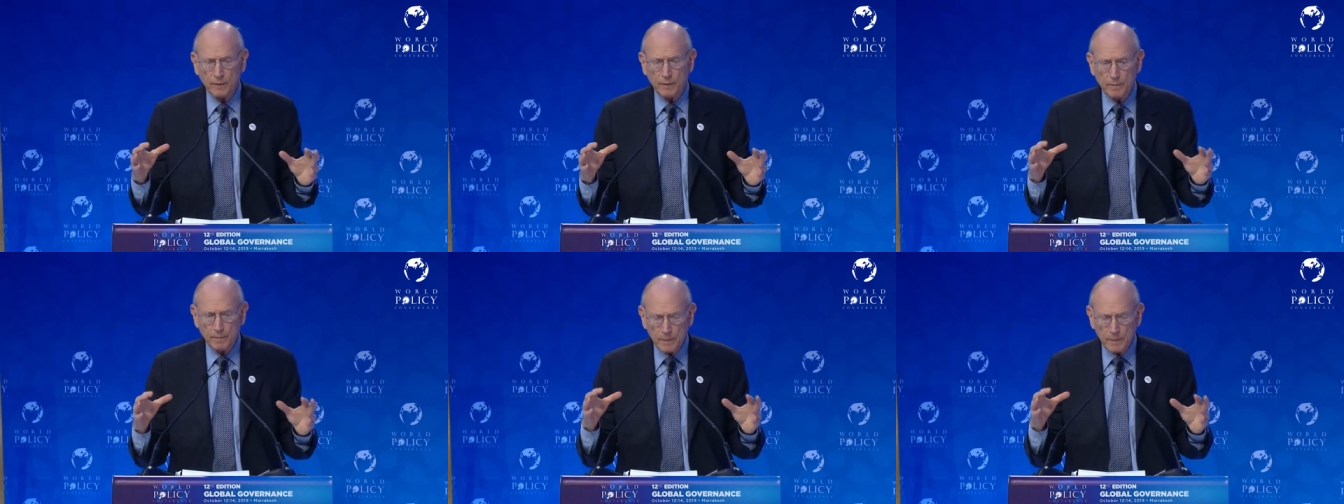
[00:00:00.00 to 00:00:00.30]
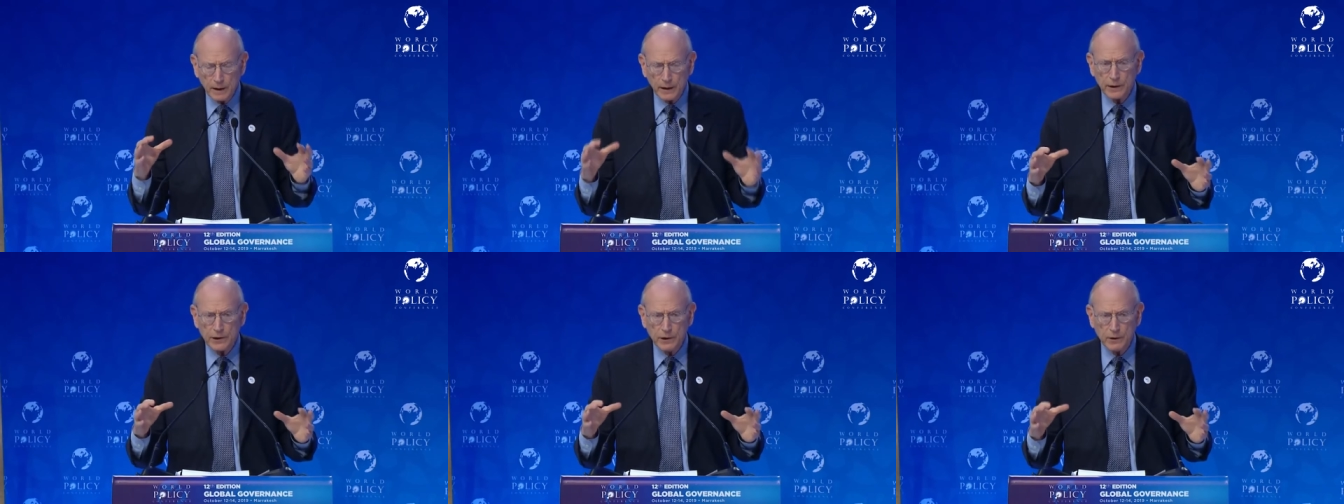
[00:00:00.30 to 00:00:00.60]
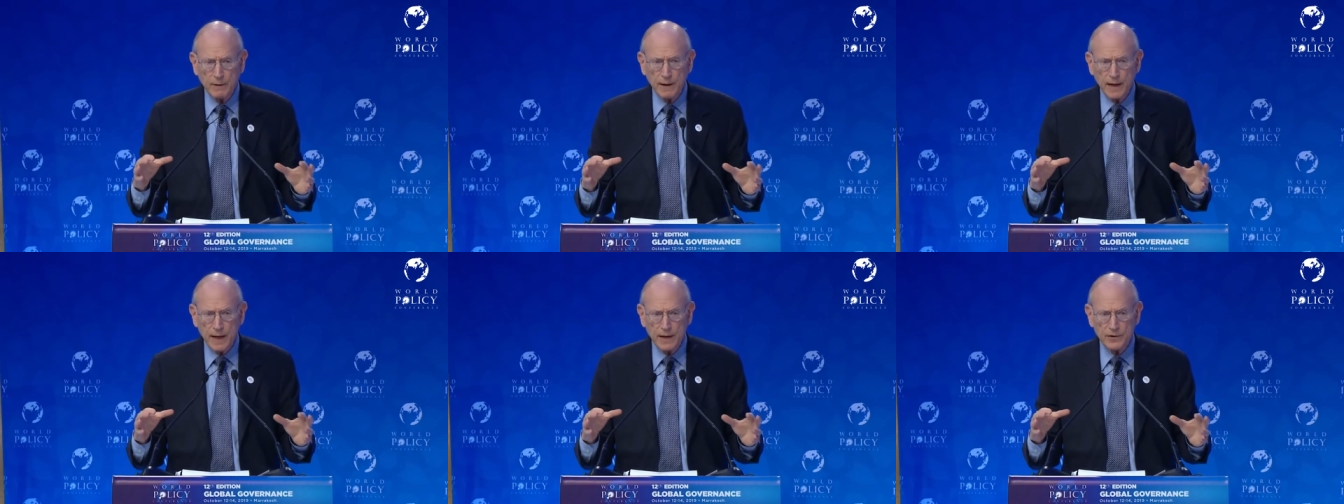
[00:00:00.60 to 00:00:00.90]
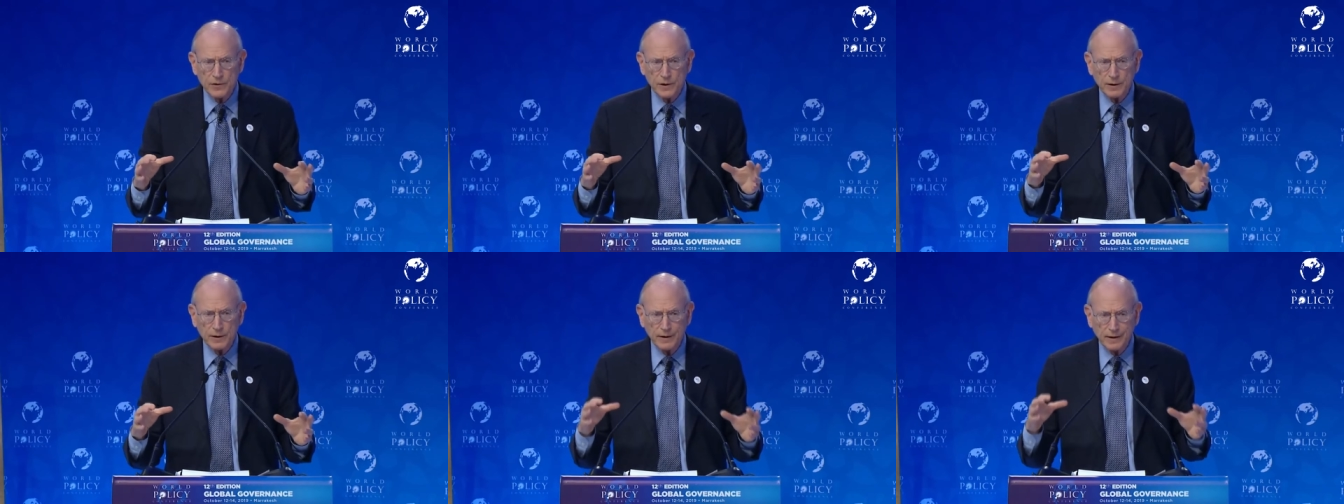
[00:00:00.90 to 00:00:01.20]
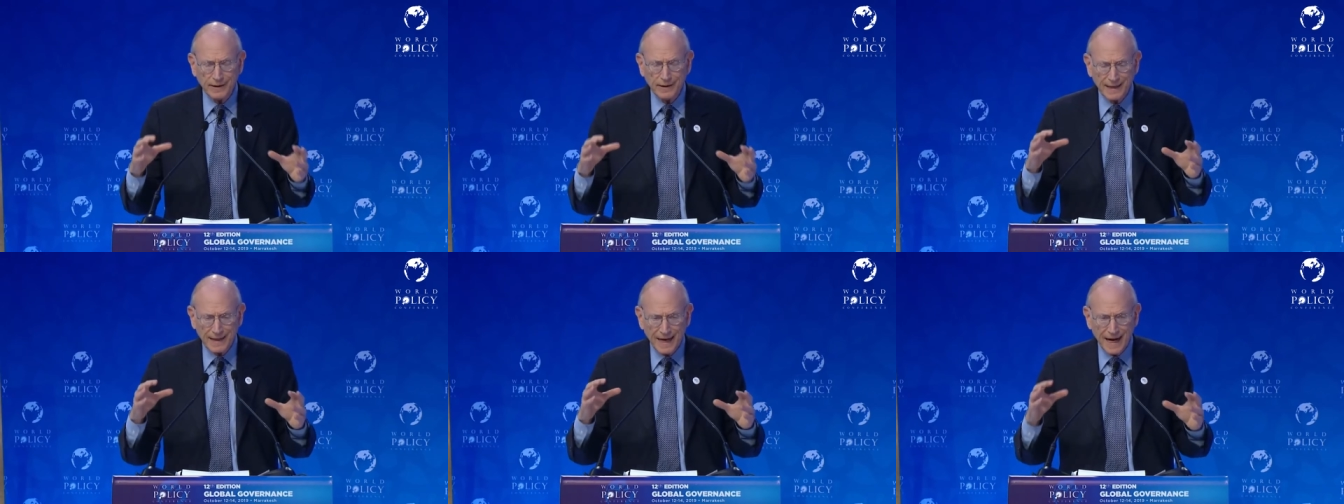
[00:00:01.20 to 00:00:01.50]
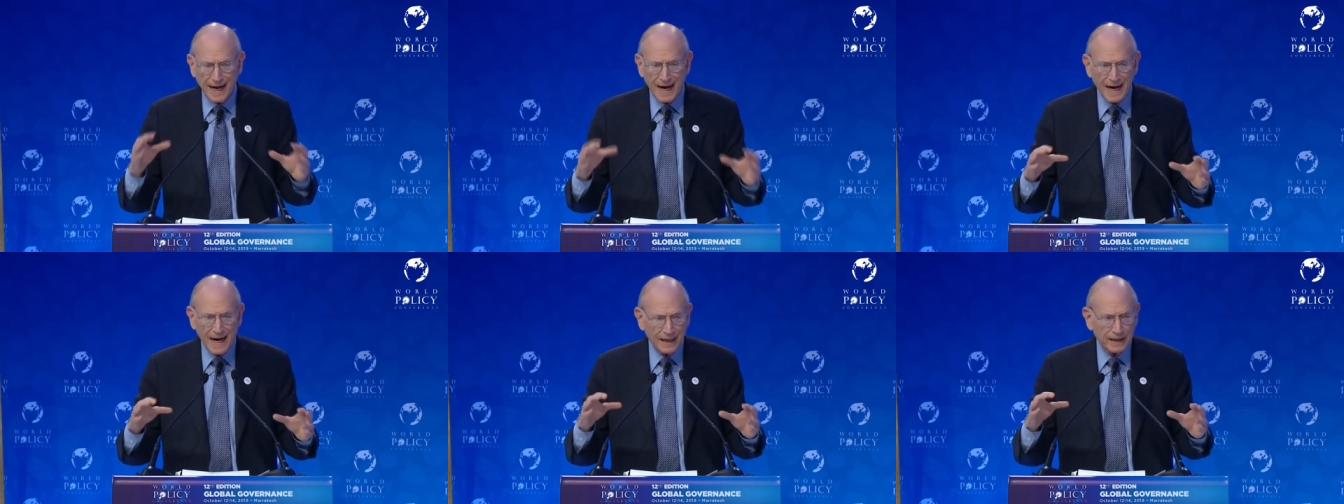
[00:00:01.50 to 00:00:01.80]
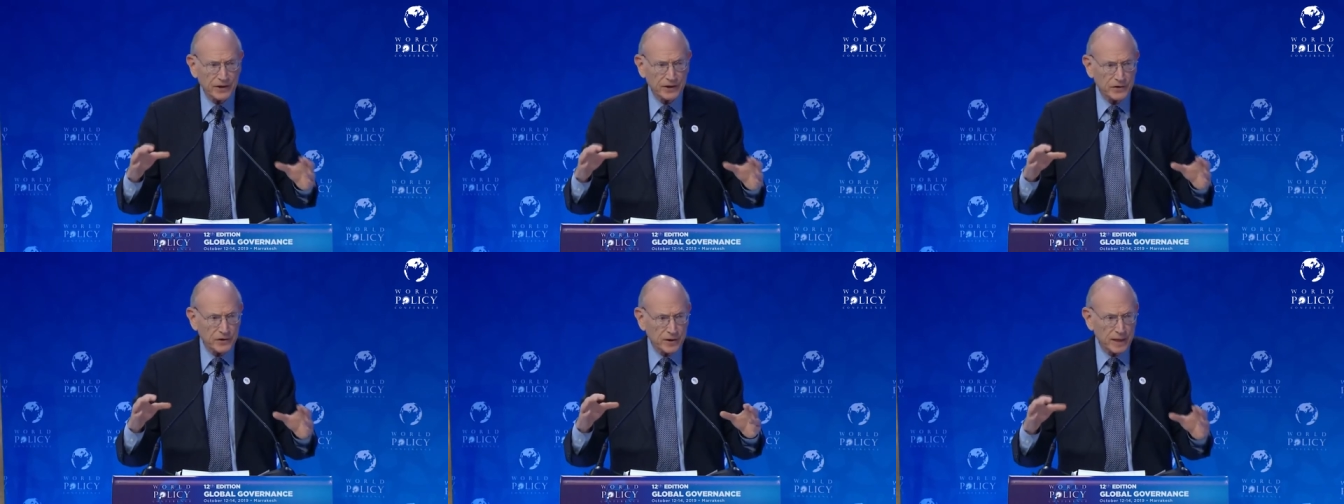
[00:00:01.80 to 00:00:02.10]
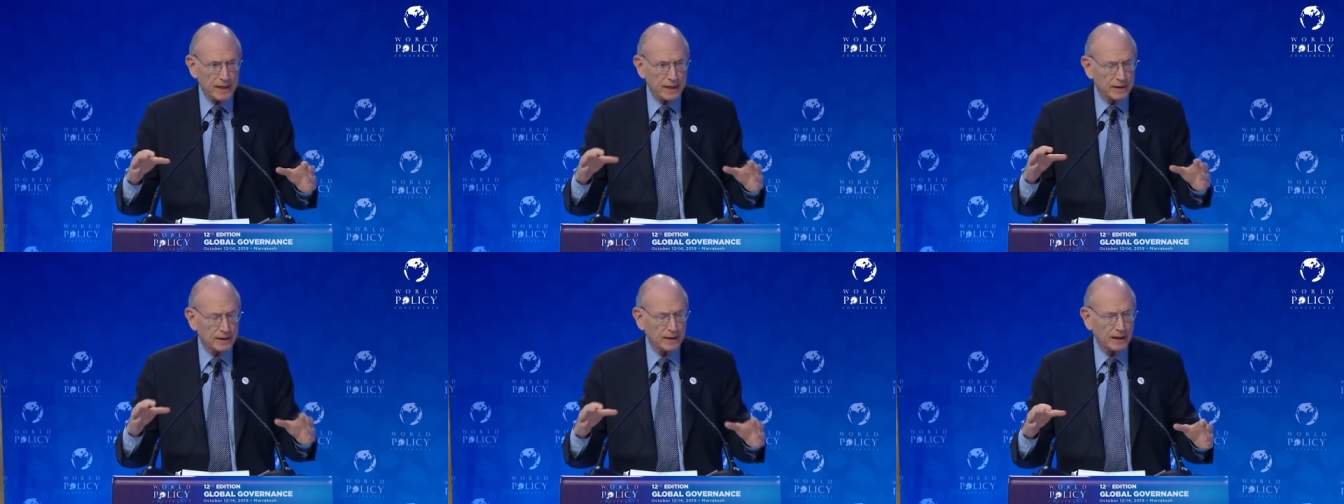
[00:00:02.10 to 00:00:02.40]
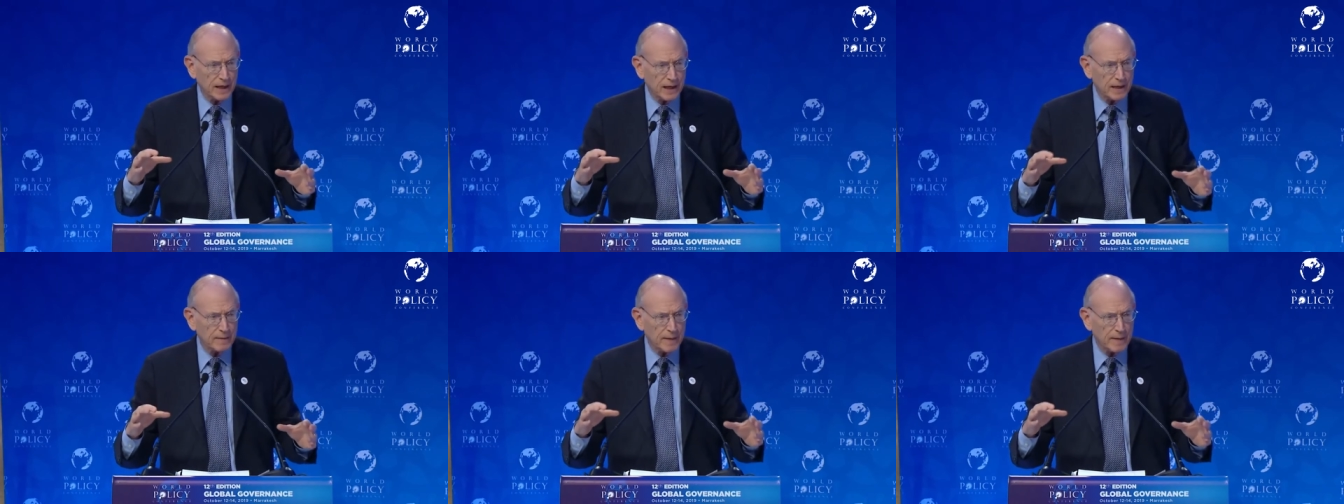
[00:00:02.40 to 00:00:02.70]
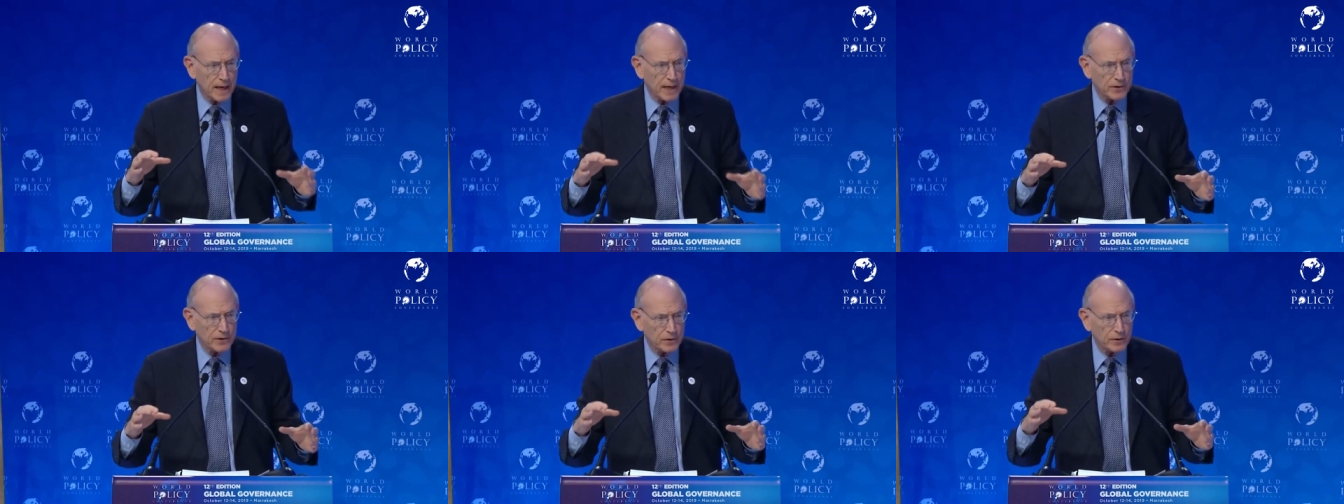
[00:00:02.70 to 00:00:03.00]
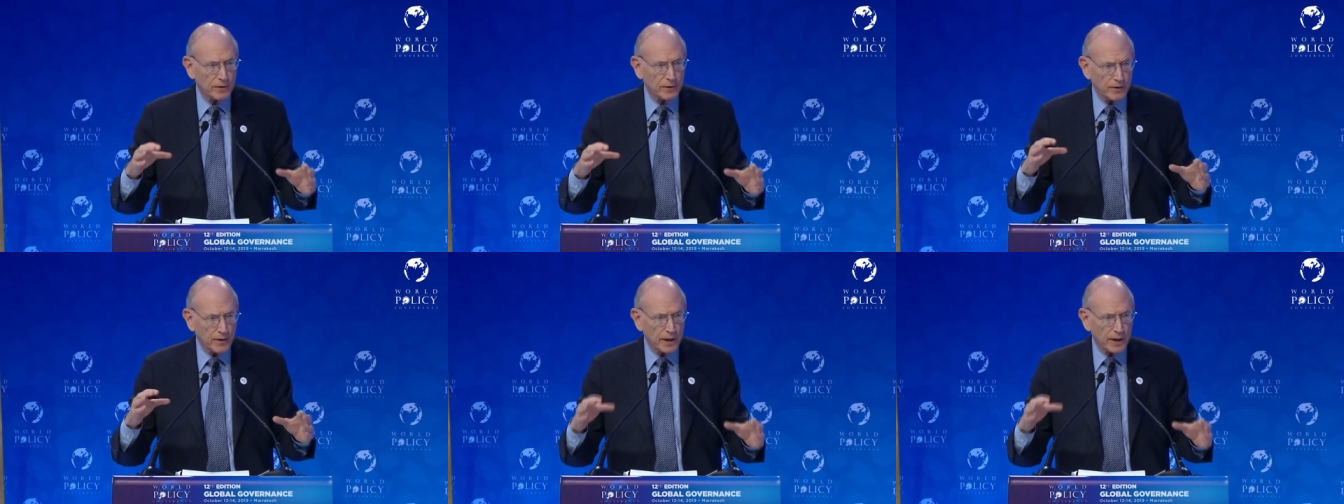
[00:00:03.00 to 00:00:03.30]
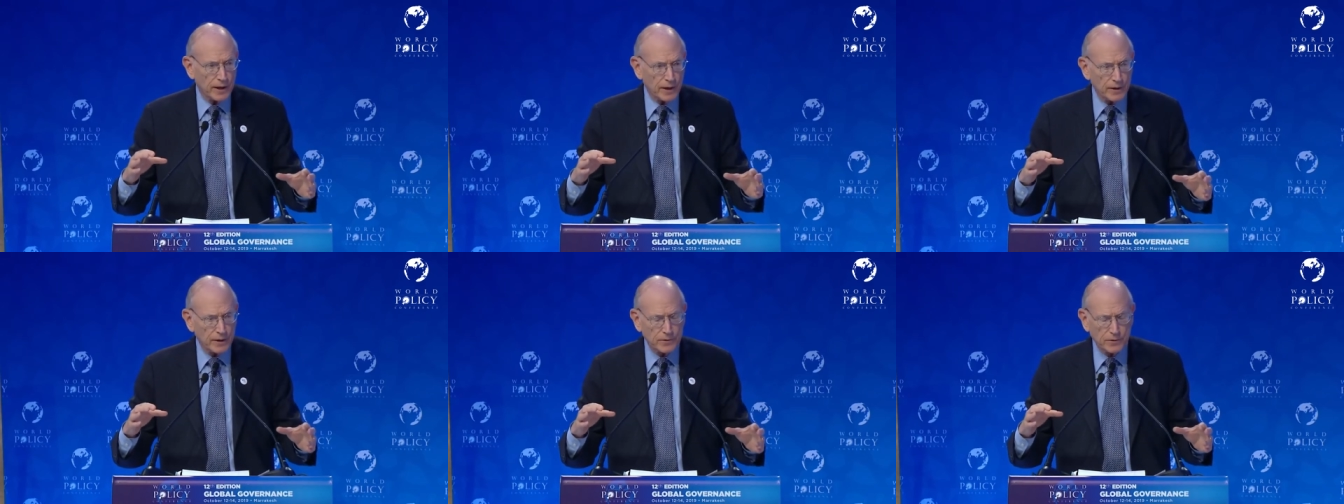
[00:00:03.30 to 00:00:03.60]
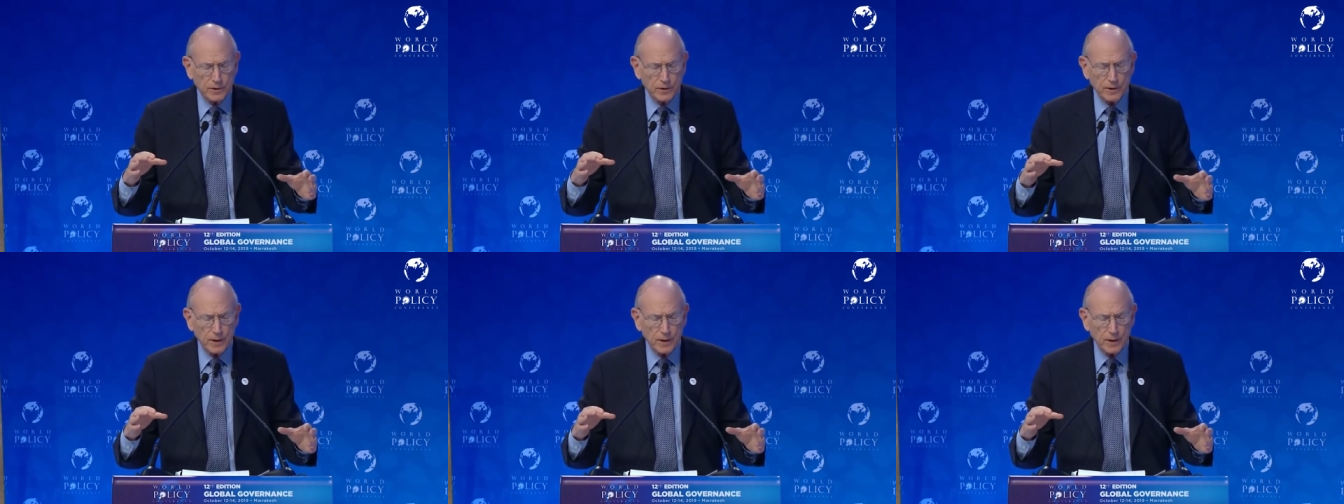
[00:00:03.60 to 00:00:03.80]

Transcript: militarizing the islands they claim as theirs